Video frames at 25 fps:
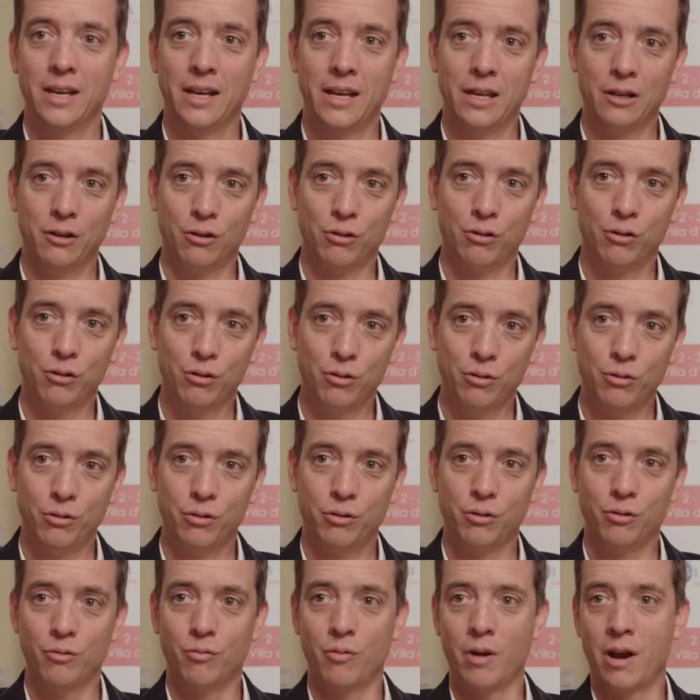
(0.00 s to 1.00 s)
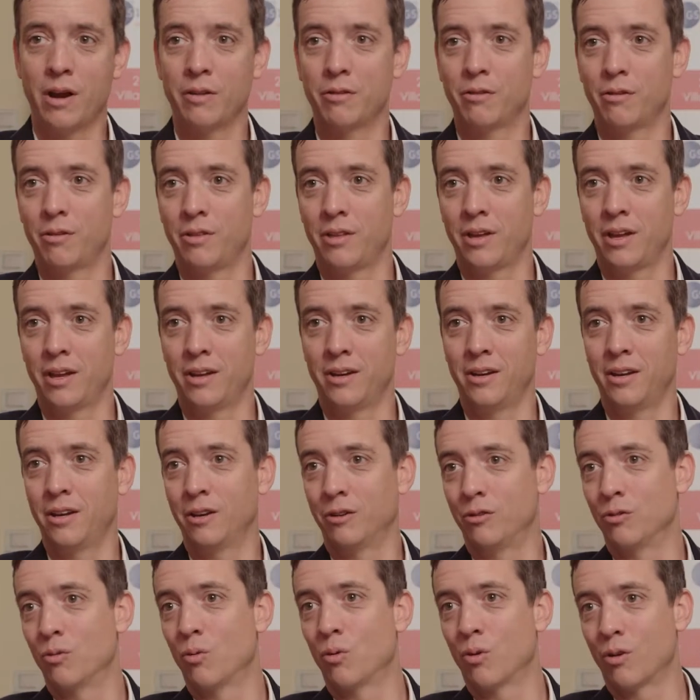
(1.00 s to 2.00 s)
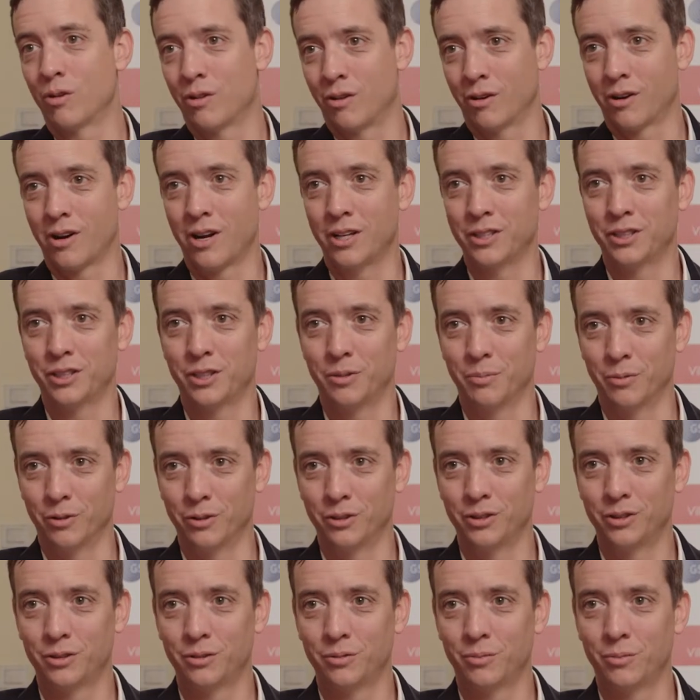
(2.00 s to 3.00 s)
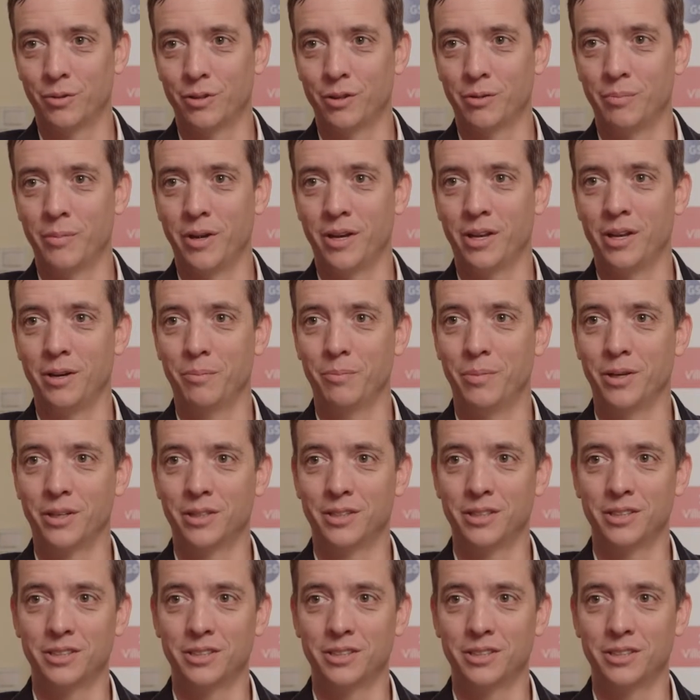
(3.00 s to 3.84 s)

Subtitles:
include rather than ignore their customers when they're making big